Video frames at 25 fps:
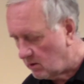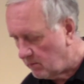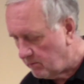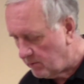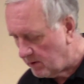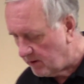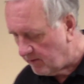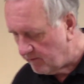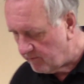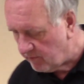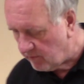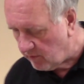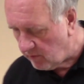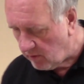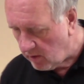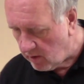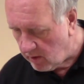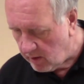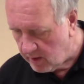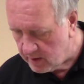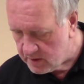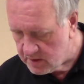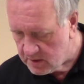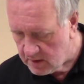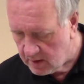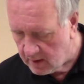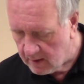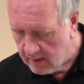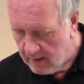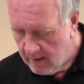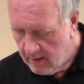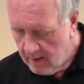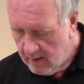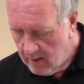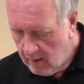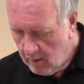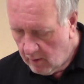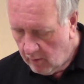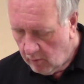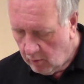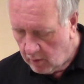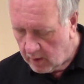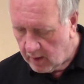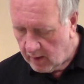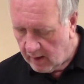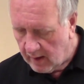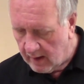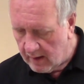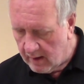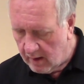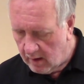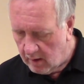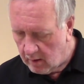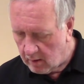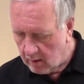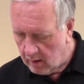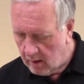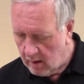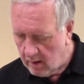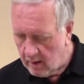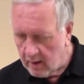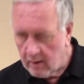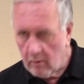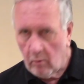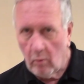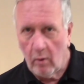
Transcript: a bit of variety. What do they look like?